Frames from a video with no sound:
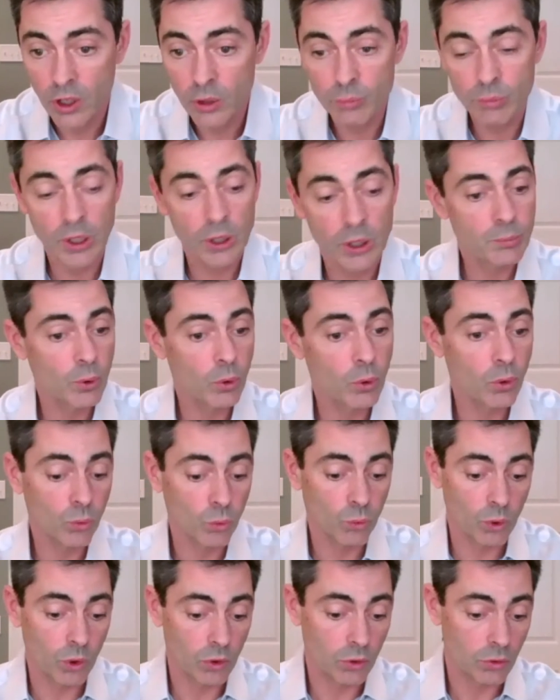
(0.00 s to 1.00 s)
People
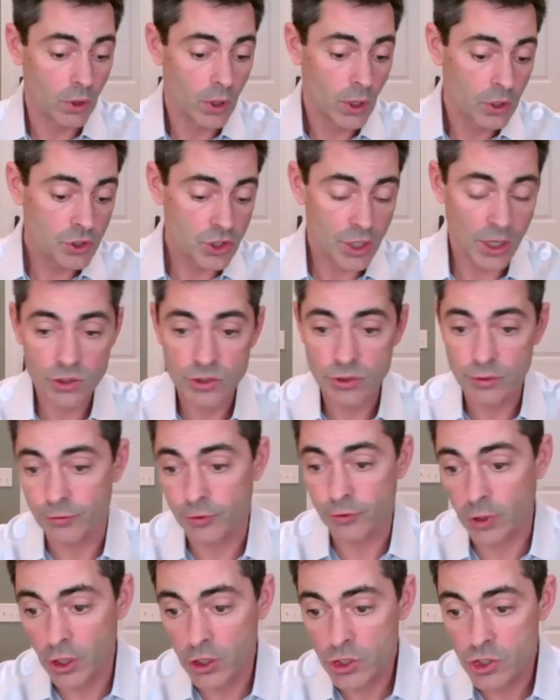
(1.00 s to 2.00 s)
will change the
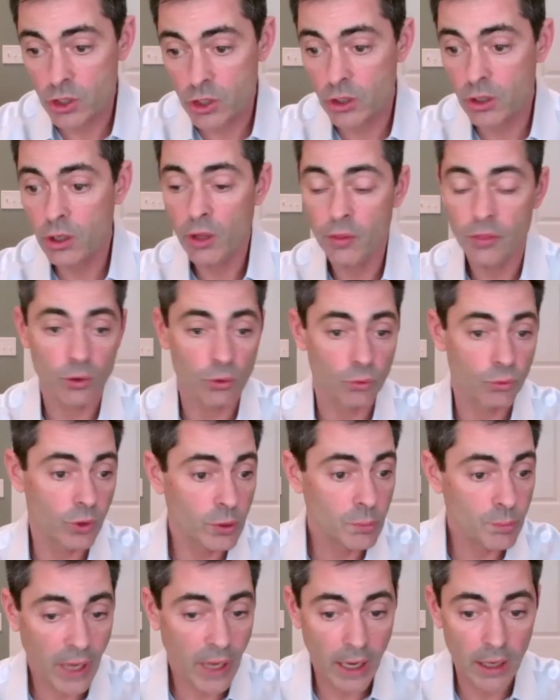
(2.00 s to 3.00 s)
furniture, they'll
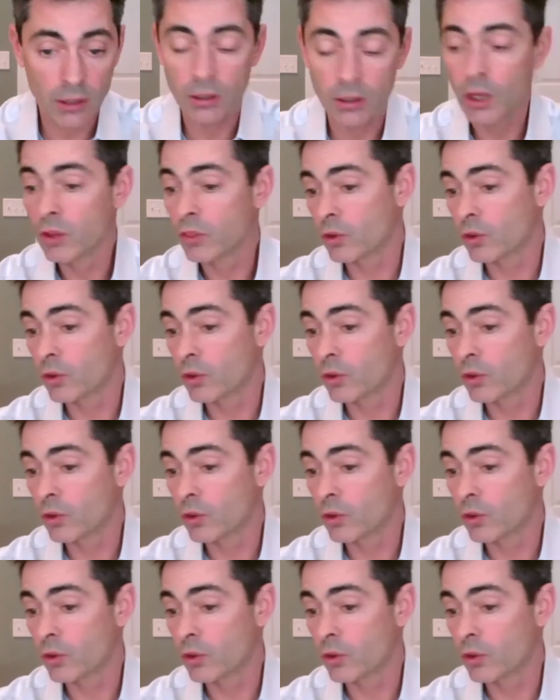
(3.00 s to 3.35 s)
repaint,